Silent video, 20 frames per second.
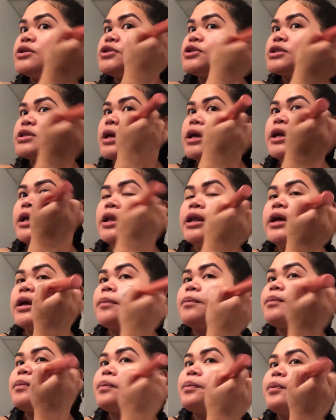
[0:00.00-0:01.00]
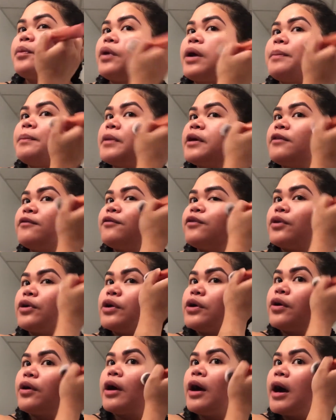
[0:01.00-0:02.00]
Just kind of like prepping
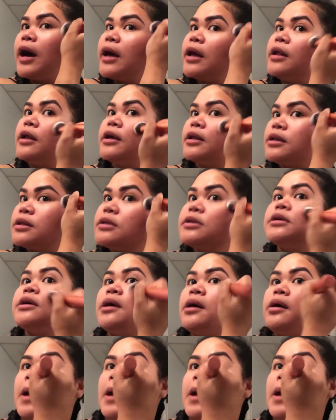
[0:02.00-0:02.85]
for your highlight.